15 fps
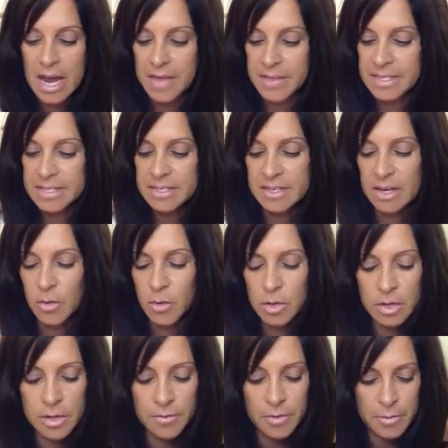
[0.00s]
And then since I
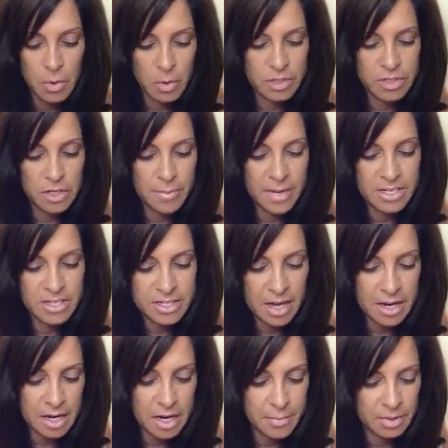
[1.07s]
ordered it from Nordstrom, I just
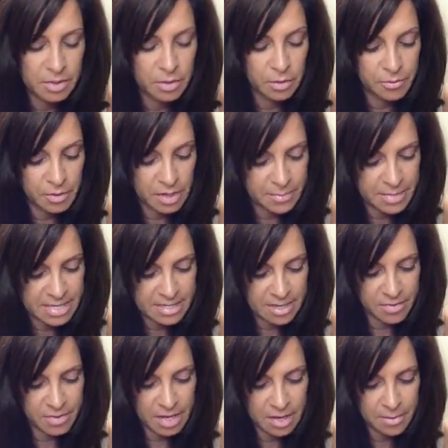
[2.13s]
got a couple little freebies
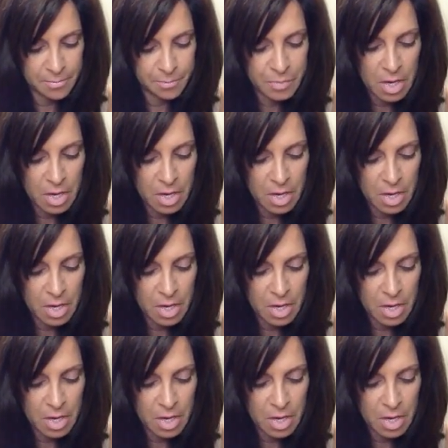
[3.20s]
that they,